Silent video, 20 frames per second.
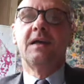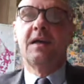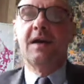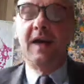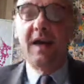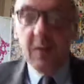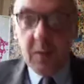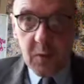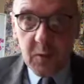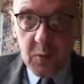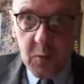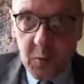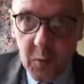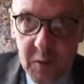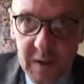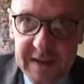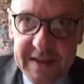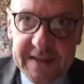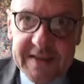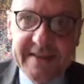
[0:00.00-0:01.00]
Hello,
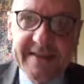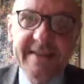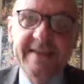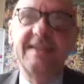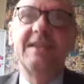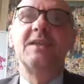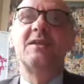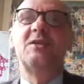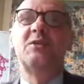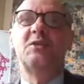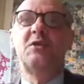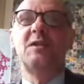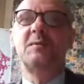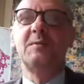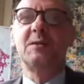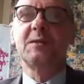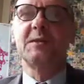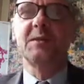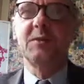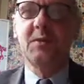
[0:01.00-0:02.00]
greetings. This is Gilles
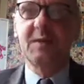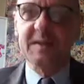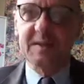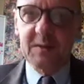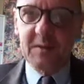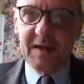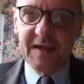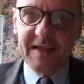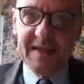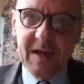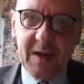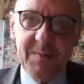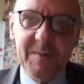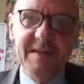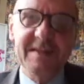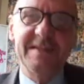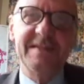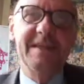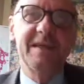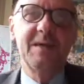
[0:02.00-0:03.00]
Mansillon. I thought i come
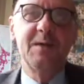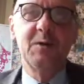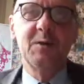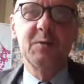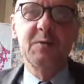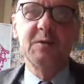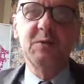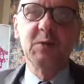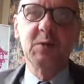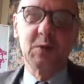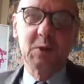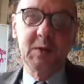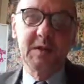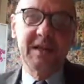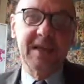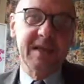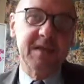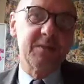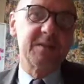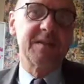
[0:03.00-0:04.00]
and say hello, wish you a good
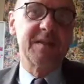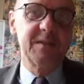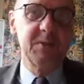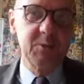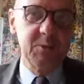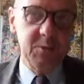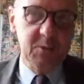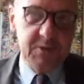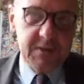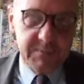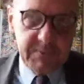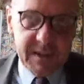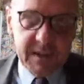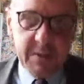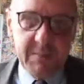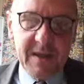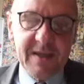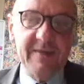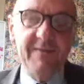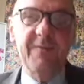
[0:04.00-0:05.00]
day. Continue to speak
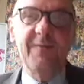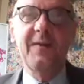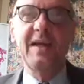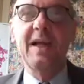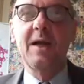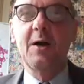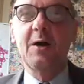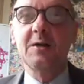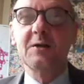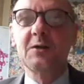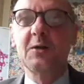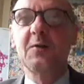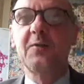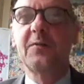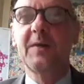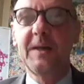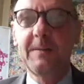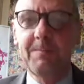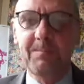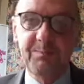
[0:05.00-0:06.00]
about
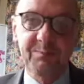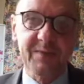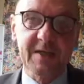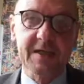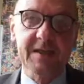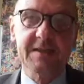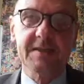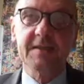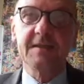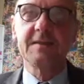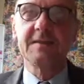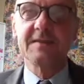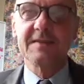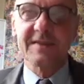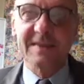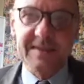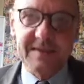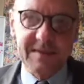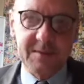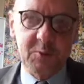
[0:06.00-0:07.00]
philosophy, so,
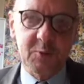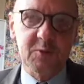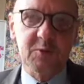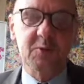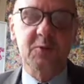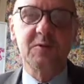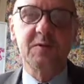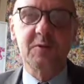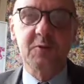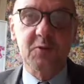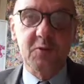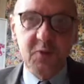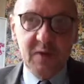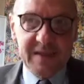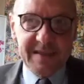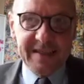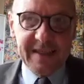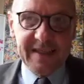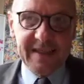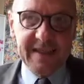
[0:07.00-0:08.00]
so, through, the
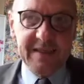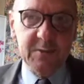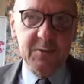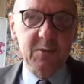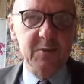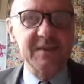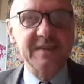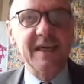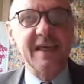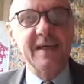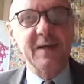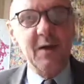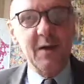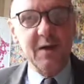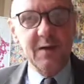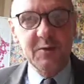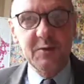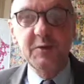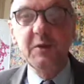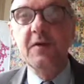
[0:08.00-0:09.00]
transcendental
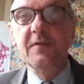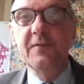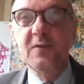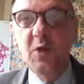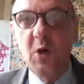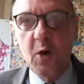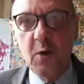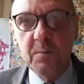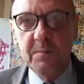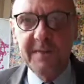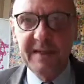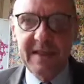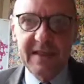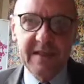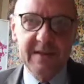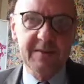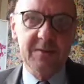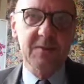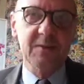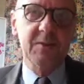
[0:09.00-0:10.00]
psychology of non
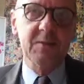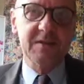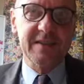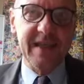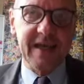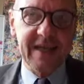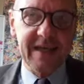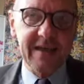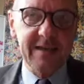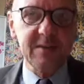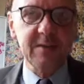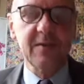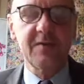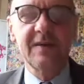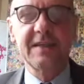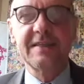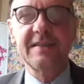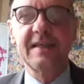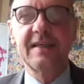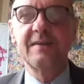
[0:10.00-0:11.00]
being, the, the, science of
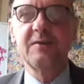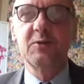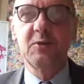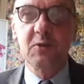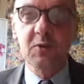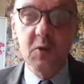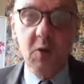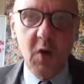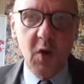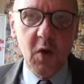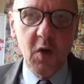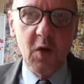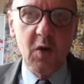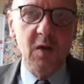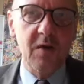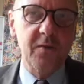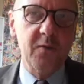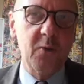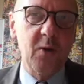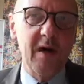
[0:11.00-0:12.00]
ascension, the
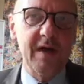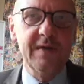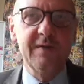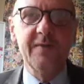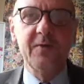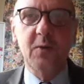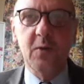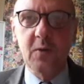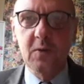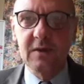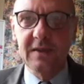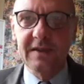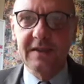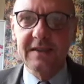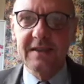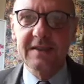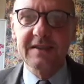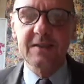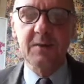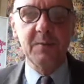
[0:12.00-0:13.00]
law of one, for all it
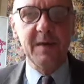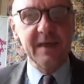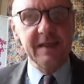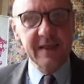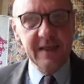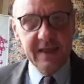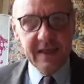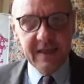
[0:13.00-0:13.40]
is about